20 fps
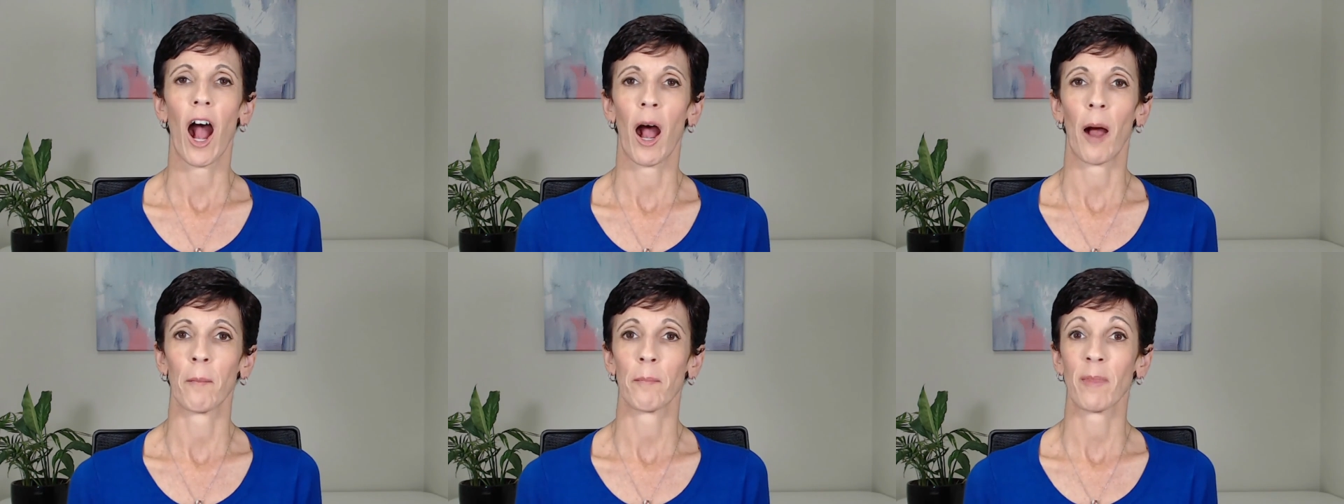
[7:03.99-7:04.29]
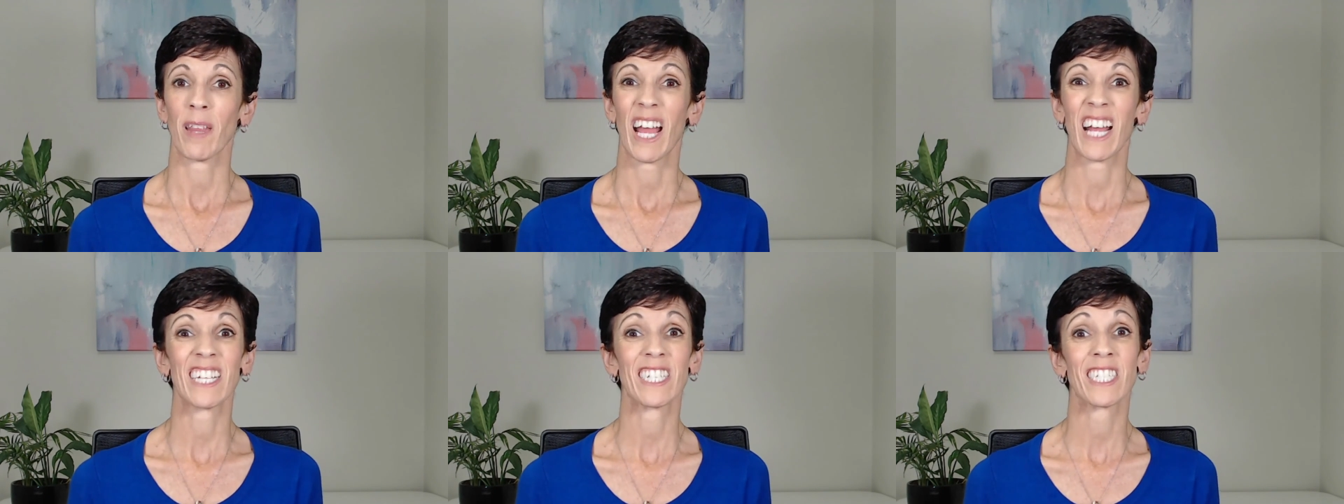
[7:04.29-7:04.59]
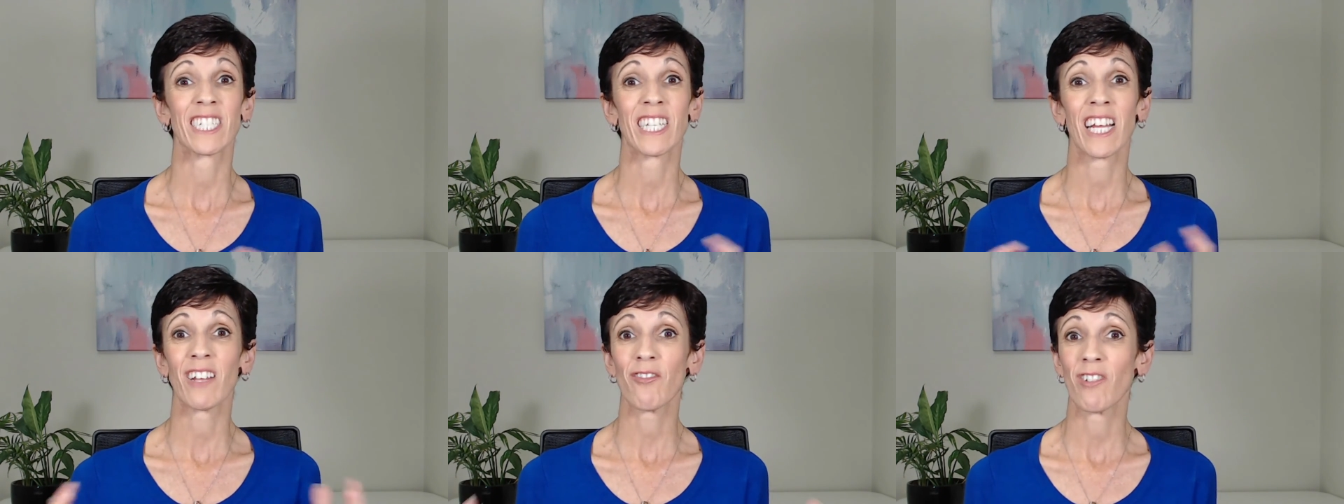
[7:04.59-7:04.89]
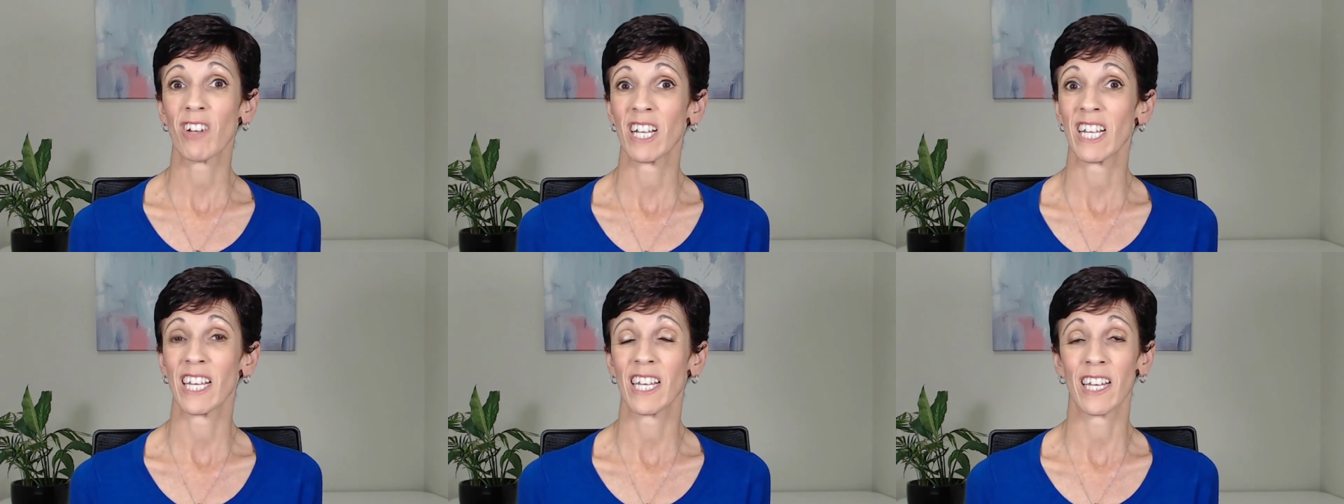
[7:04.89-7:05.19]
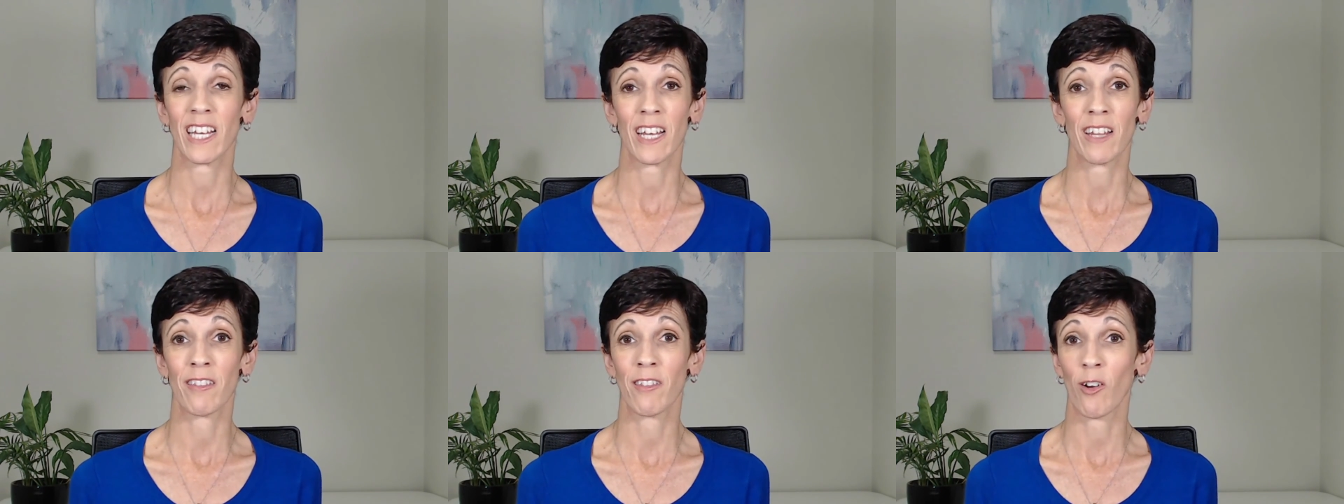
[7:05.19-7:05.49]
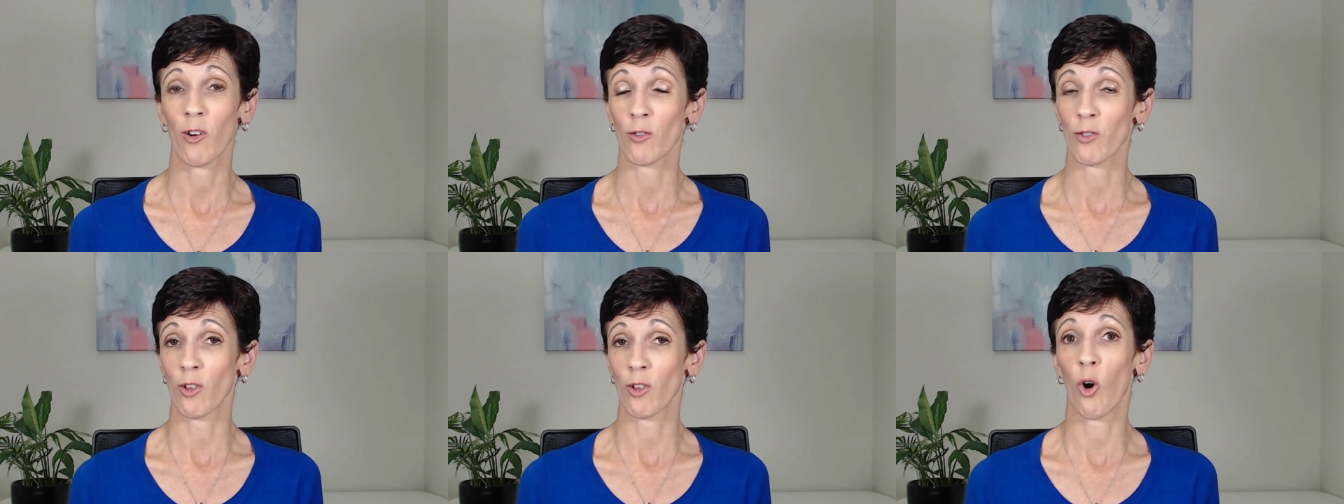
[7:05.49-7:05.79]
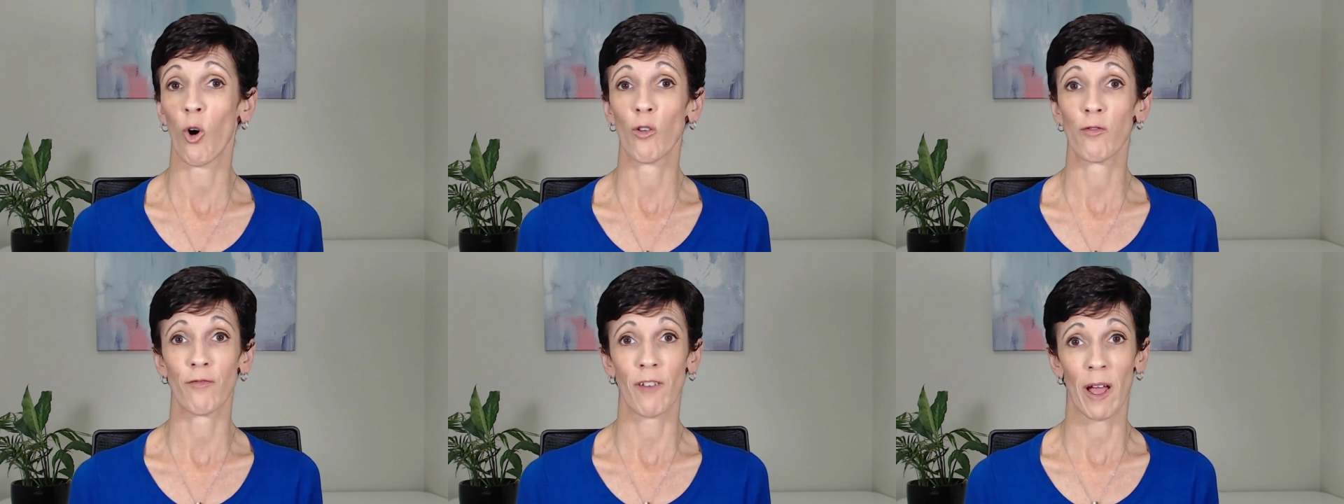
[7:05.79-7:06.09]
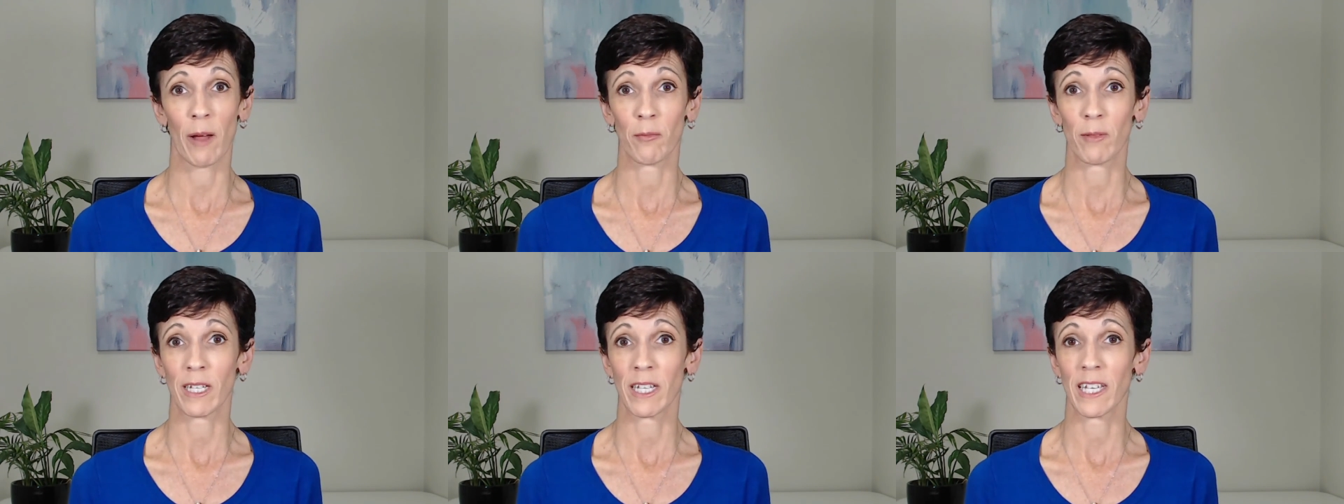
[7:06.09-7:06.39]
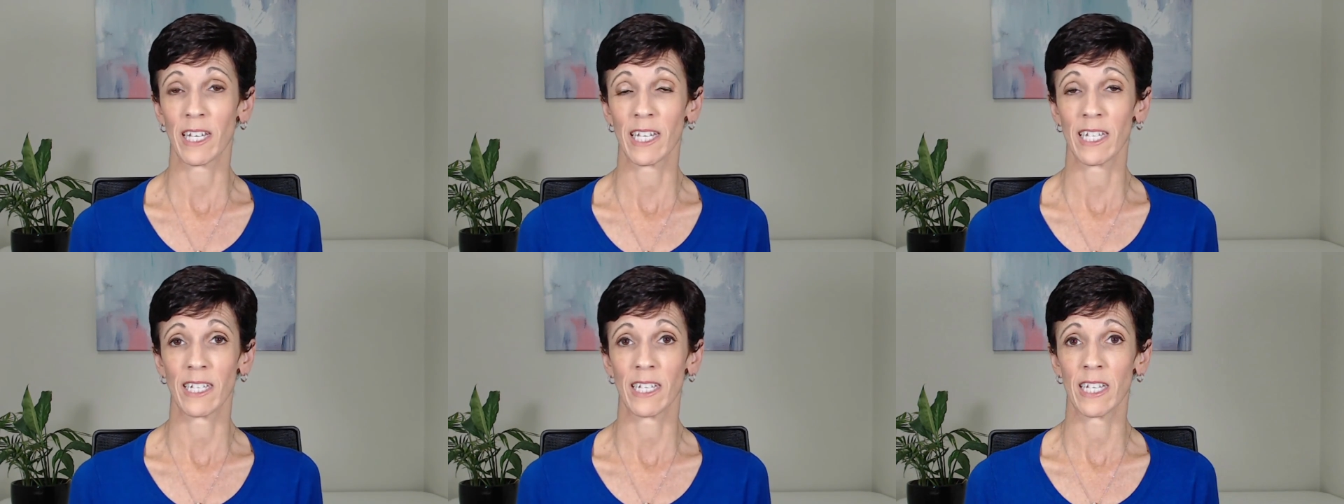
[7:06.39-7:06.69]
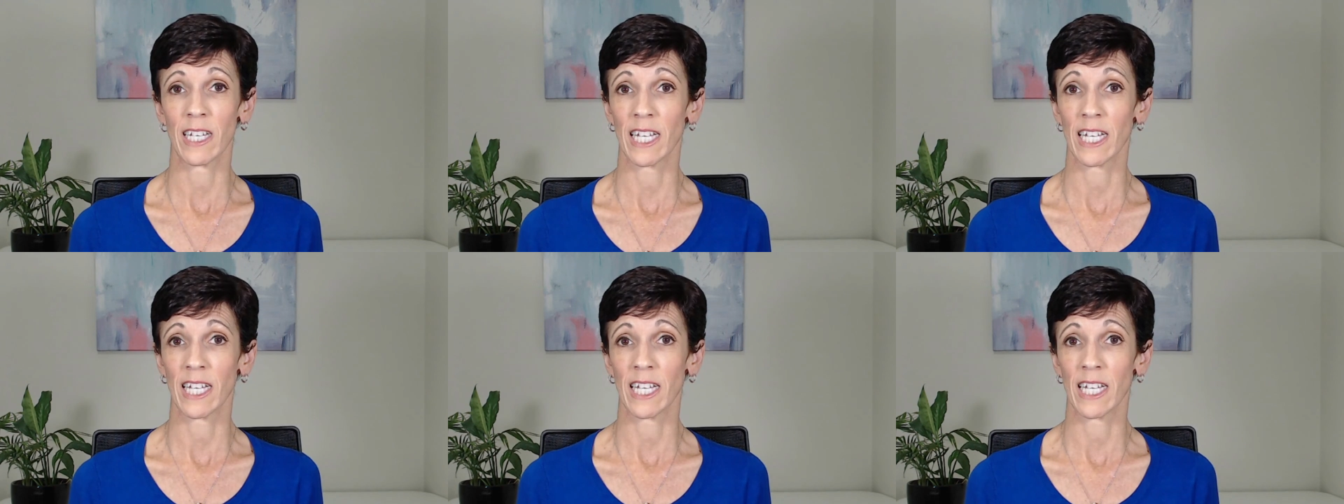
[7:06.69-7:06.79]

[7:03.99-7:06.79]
and generally the whole family